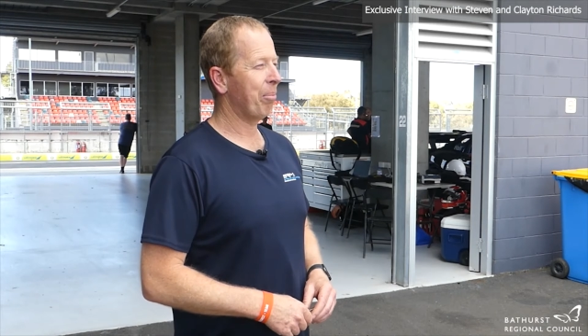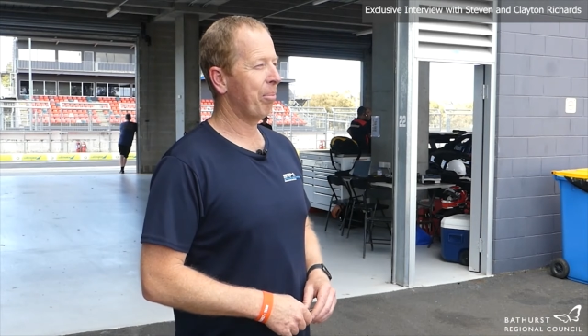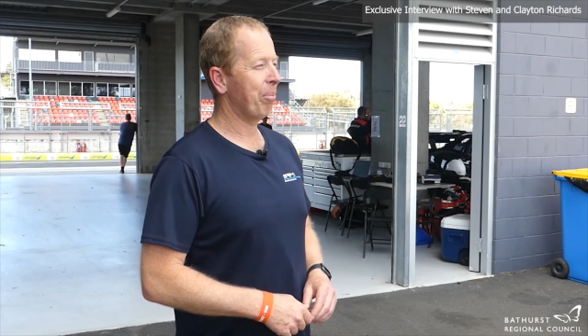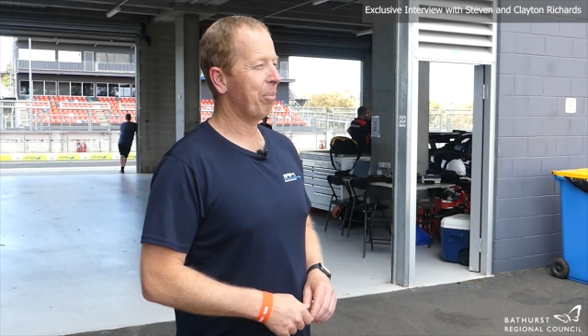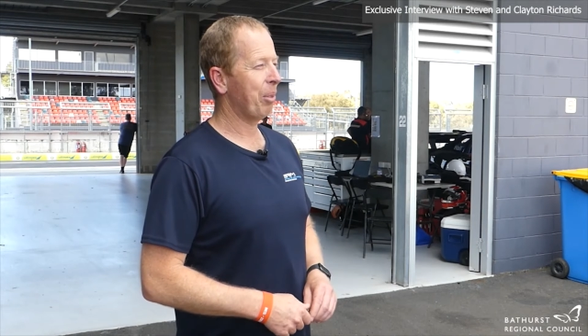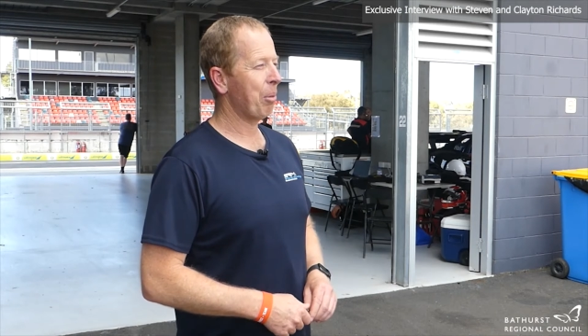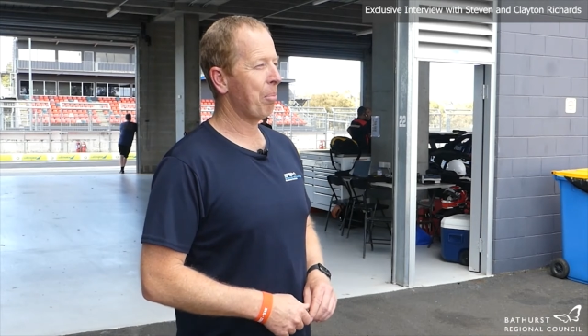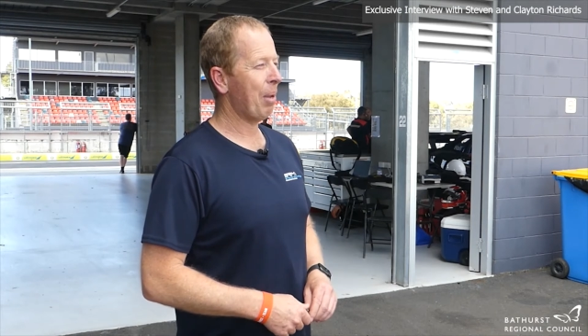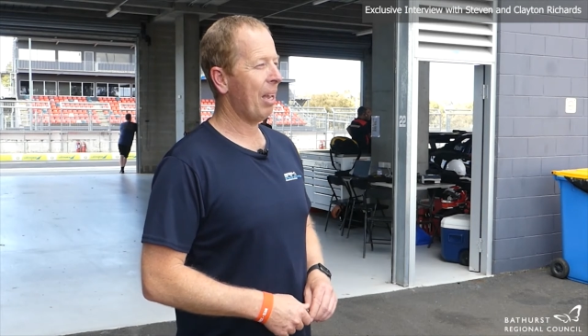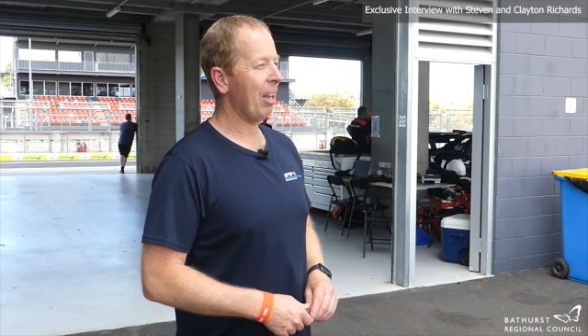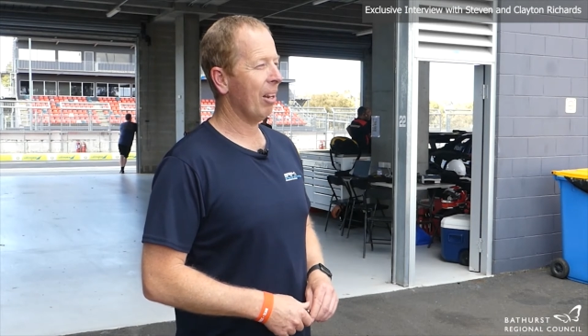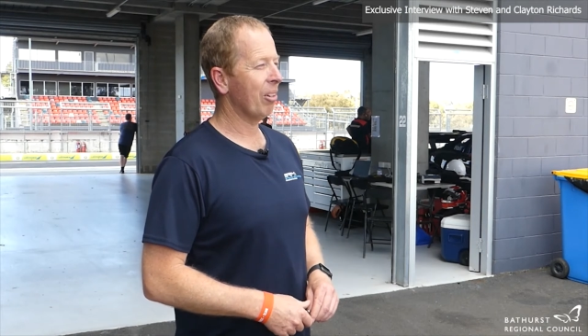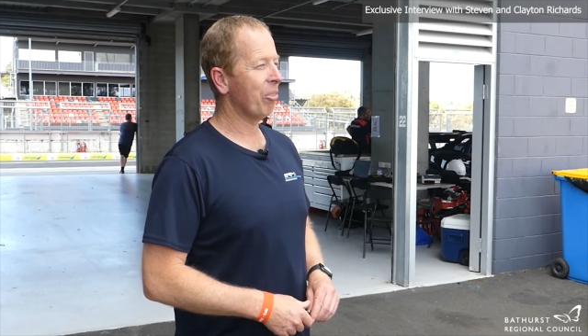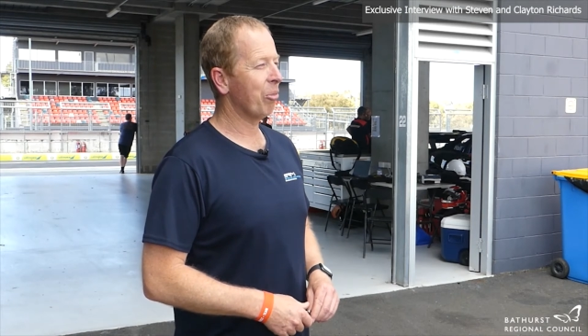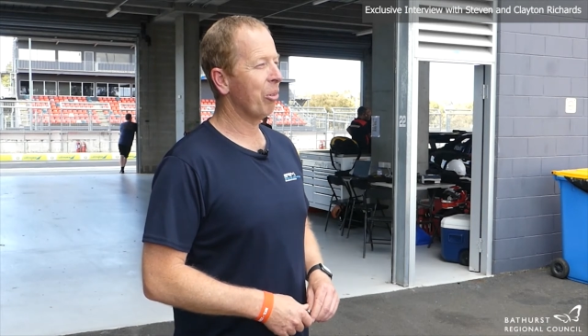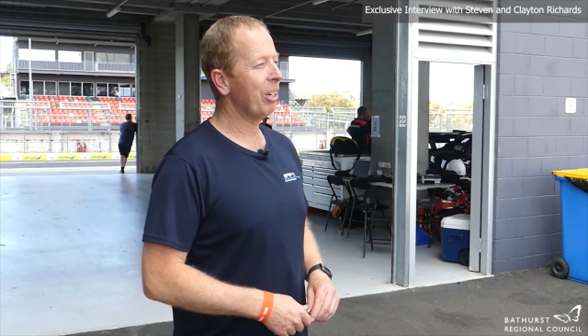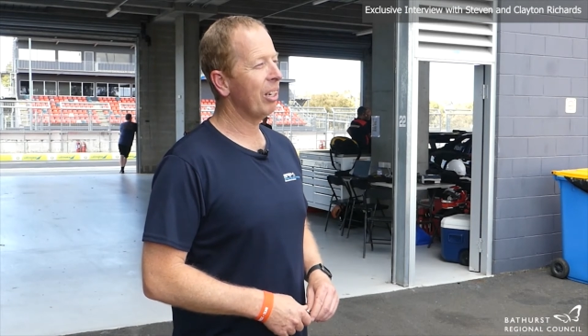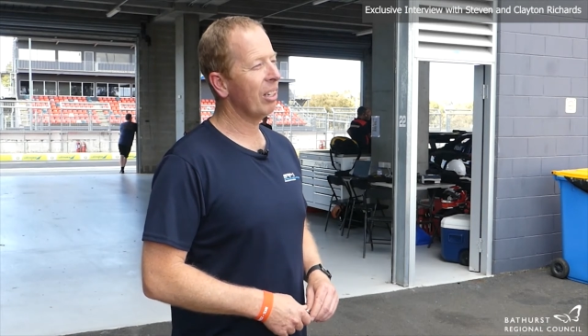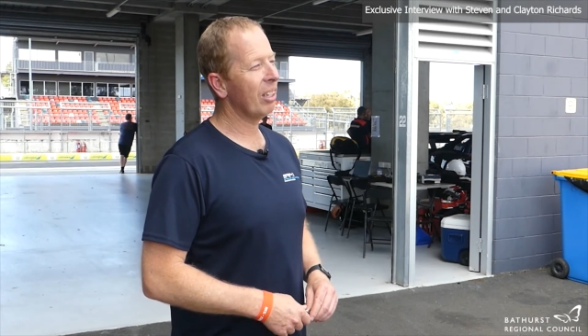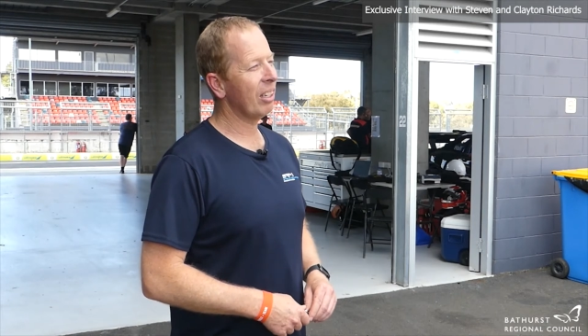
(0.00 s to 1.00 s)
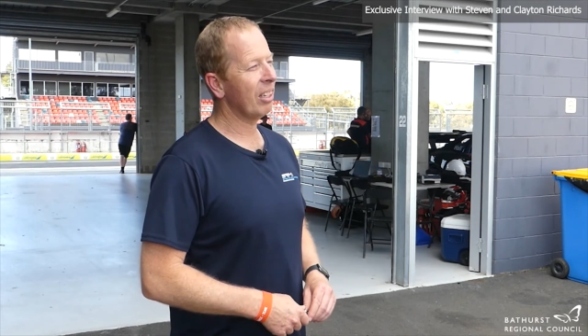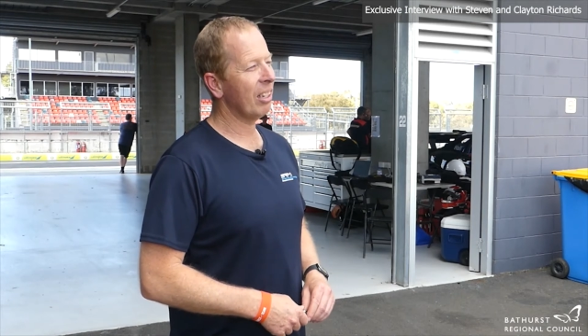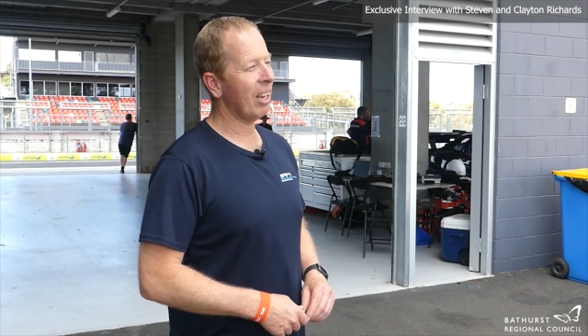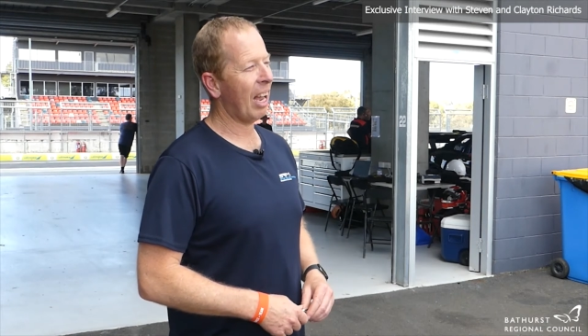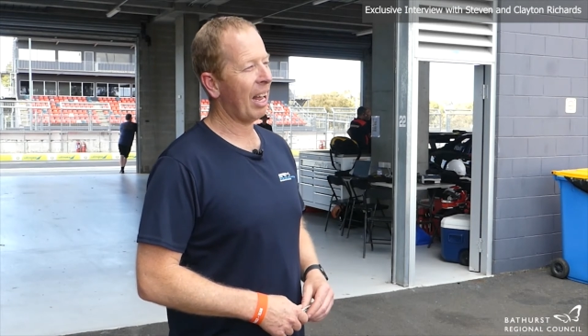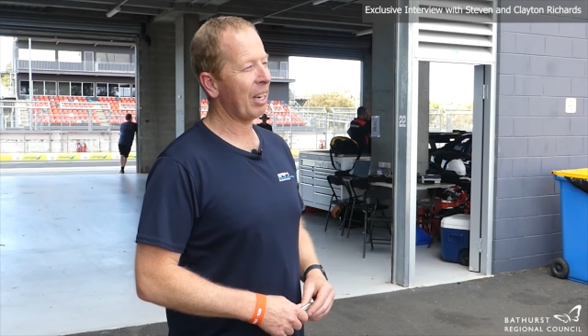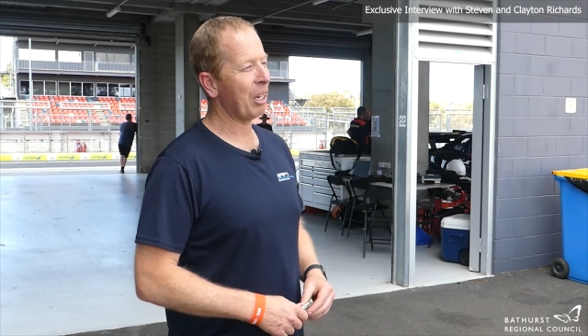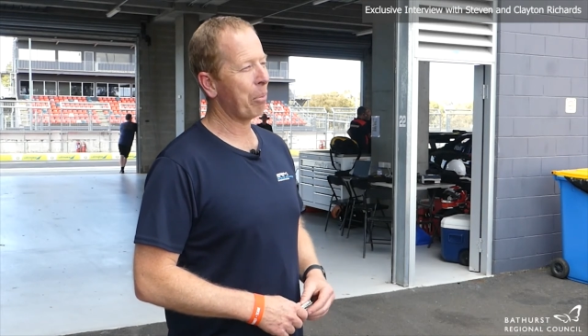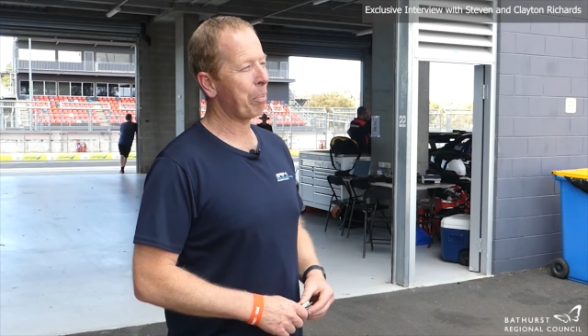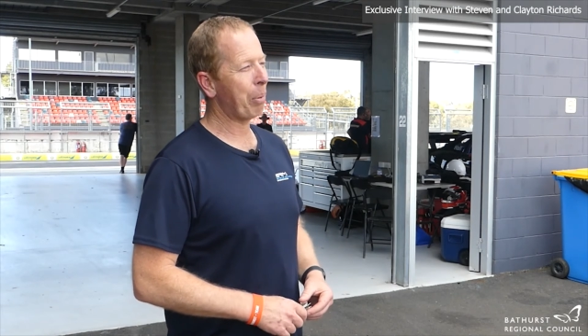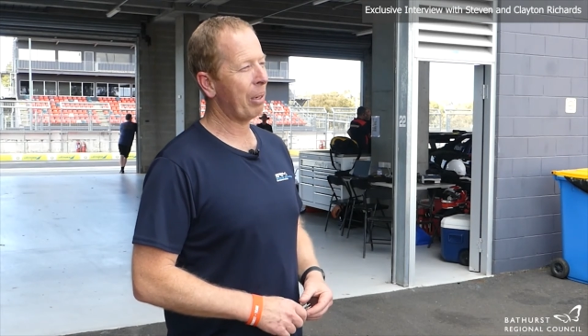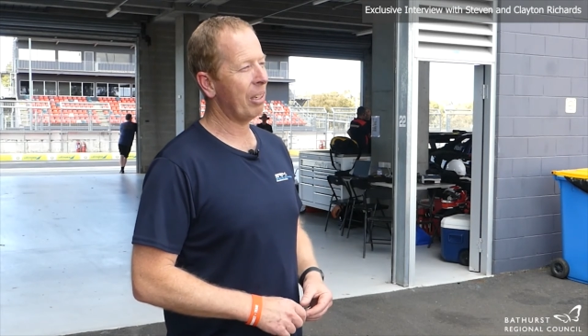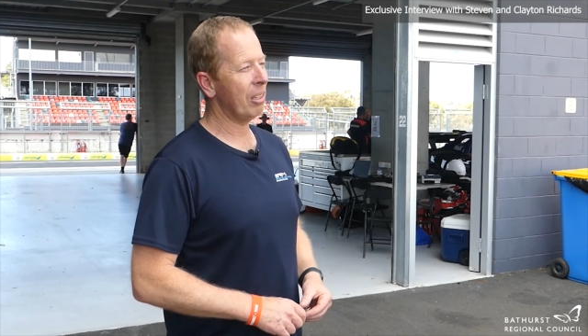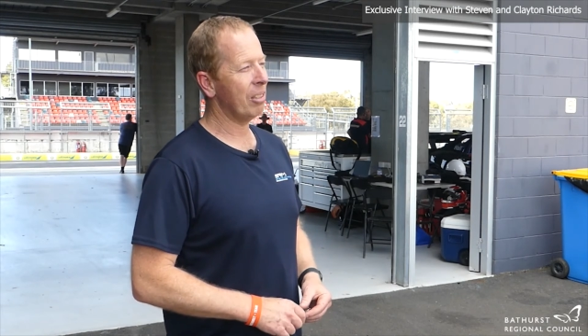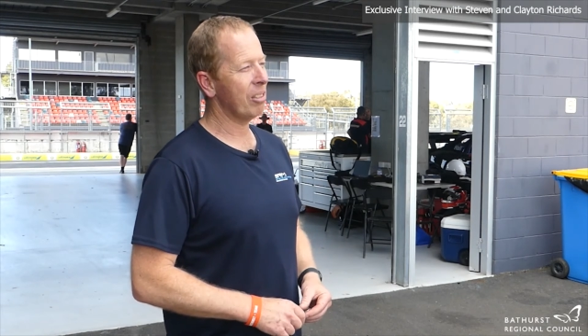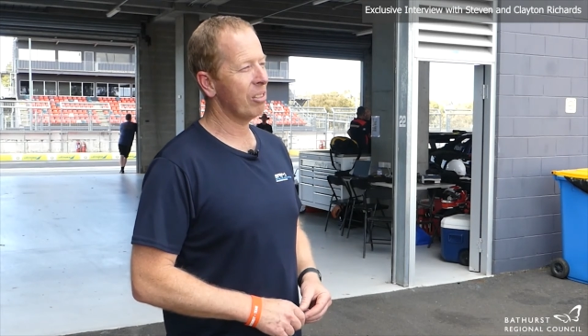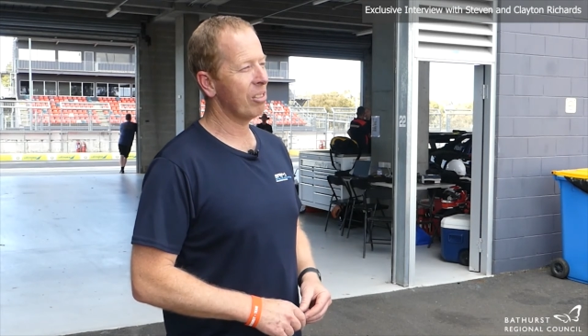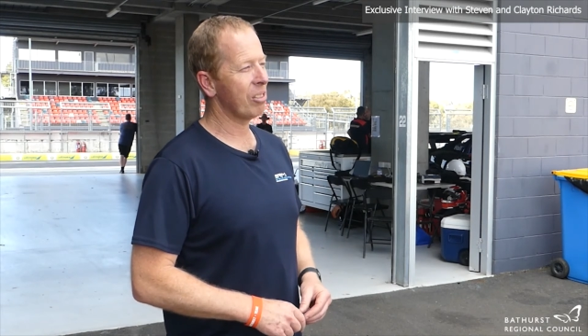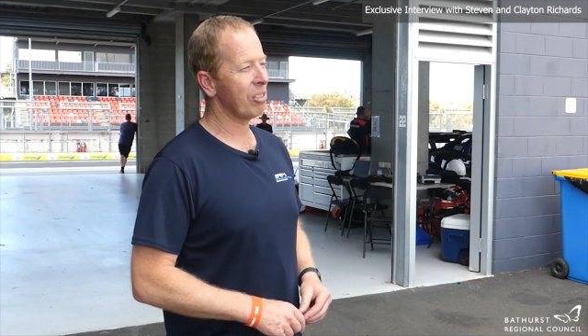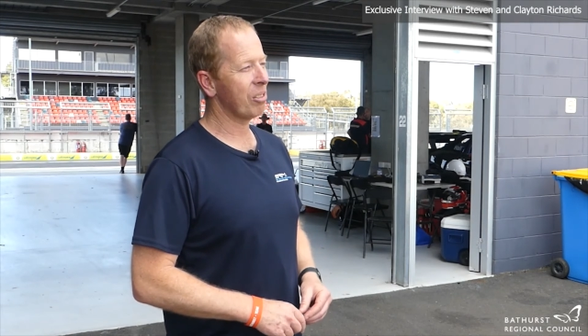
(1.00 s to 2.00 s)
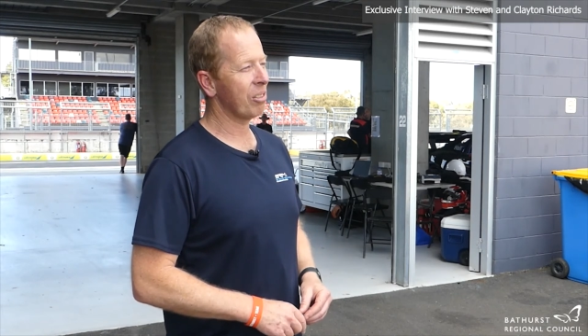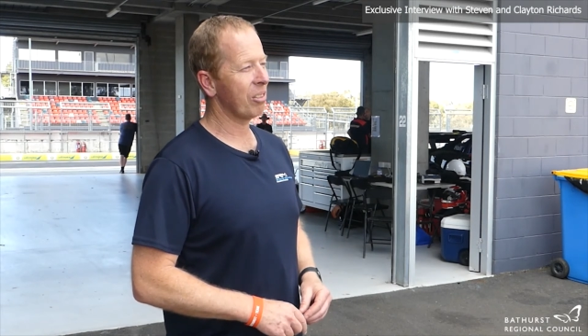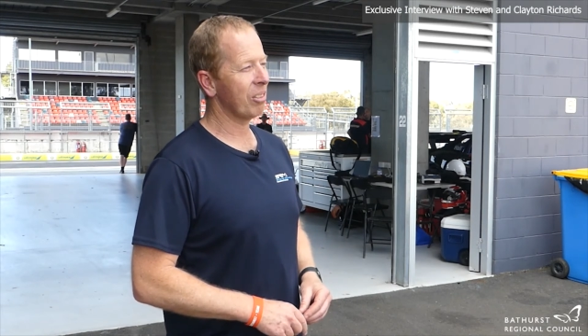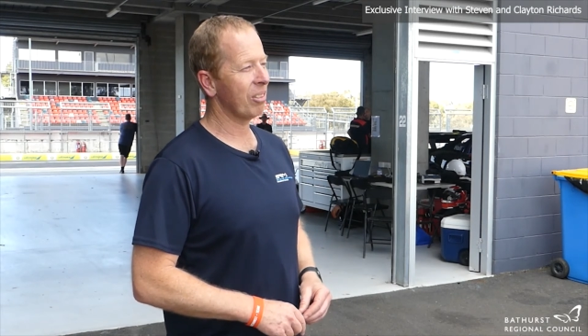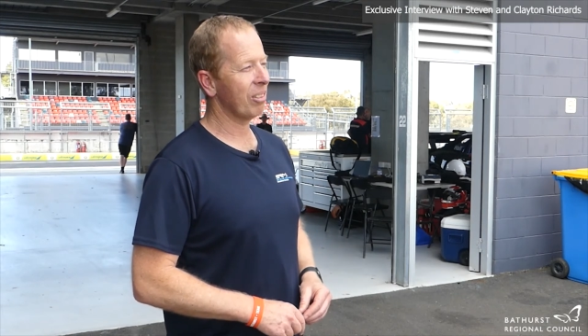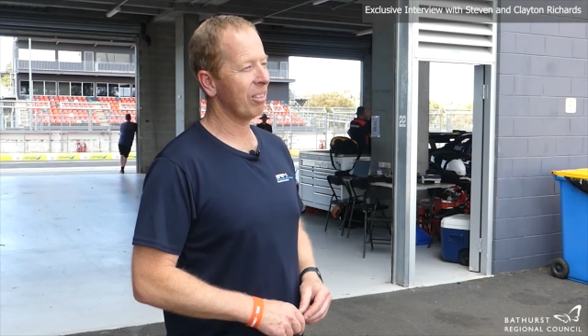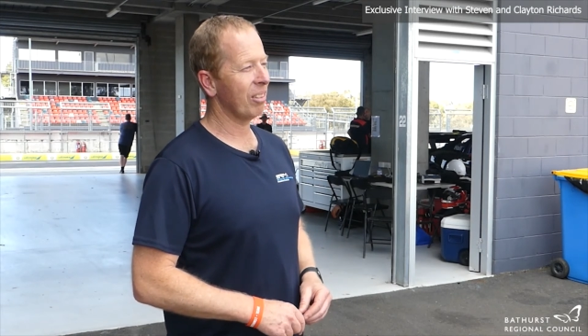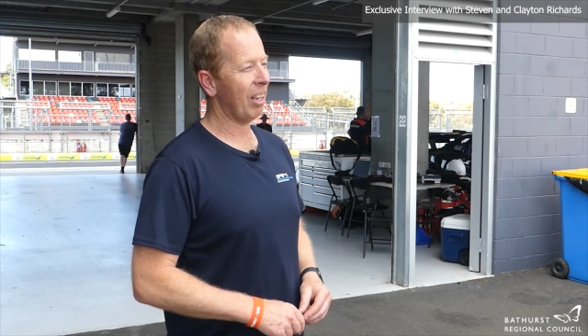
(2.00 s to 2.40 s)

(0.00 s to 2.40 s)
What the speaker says: the mountain really underpins